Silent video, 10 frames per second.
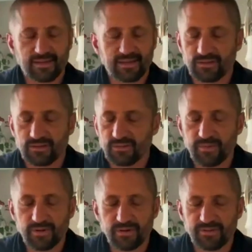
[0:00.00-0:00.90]
I still
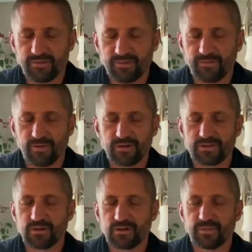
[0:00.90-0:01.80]
remember 3 or 4
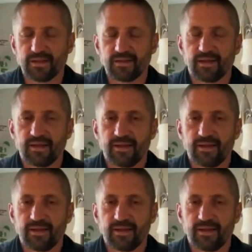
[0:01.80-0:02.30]
years ago, my